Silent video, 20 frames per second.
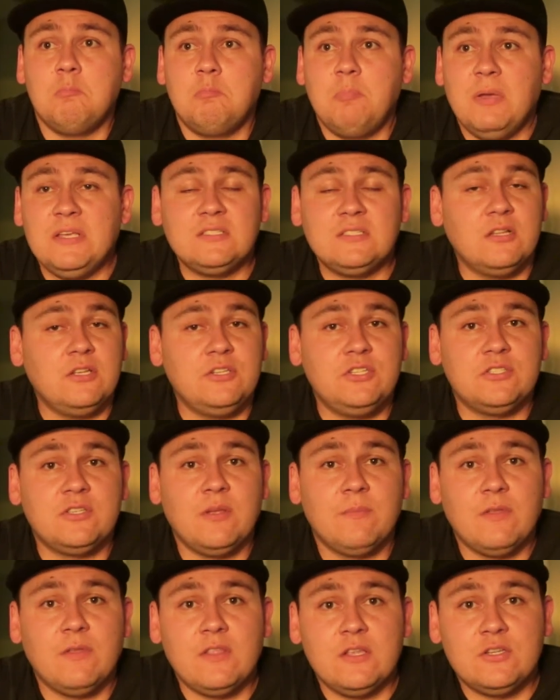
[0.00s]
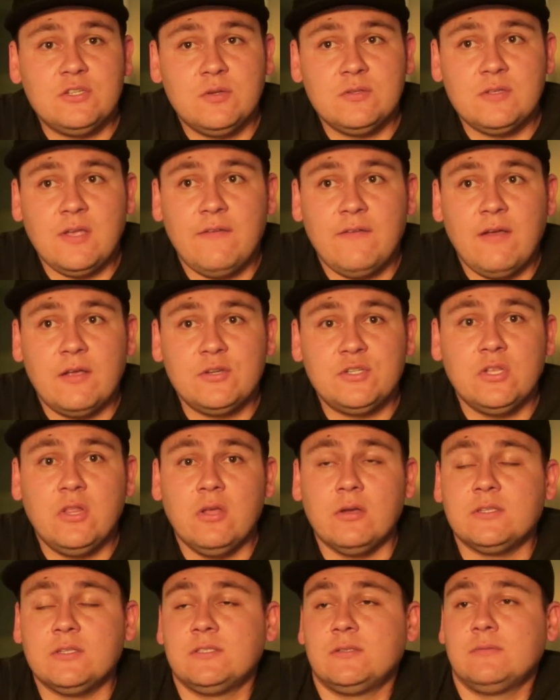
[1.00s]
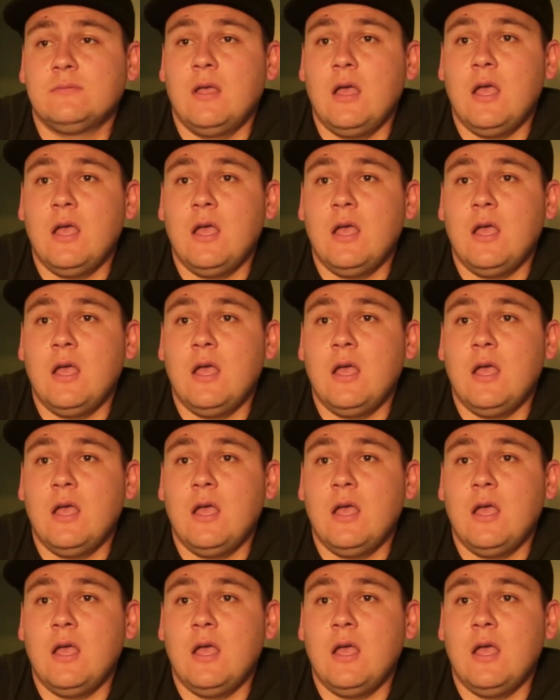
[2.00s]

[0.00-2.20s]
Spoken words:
Basically just something that shows off how she looks.